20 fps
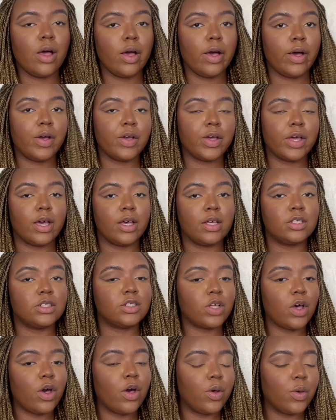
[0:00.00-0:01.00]
Okay,
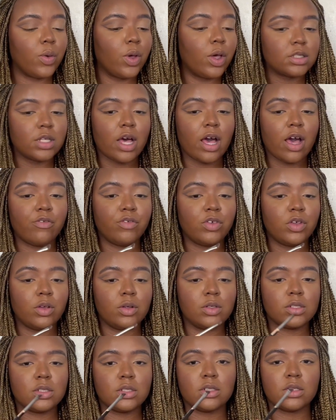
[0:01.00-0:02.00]
so I've
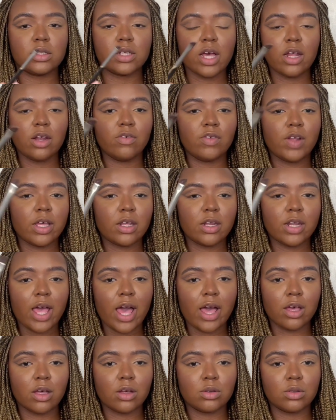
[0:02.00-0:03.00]
used kind of an
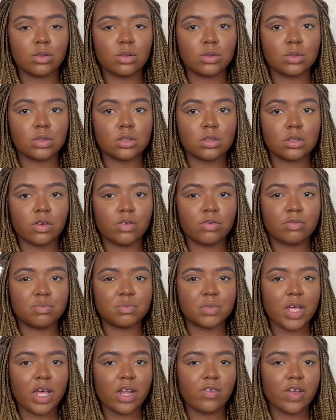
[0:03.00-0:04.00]
angled
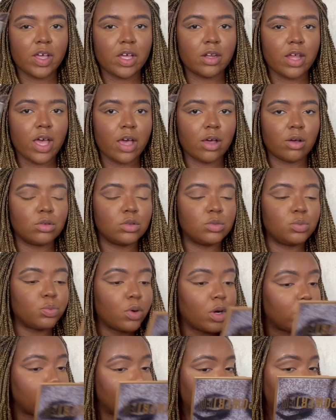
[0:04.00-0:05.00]

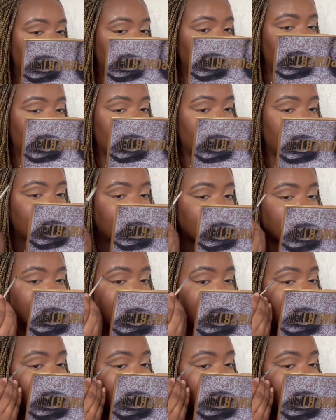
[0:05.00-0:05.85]
brush to do this.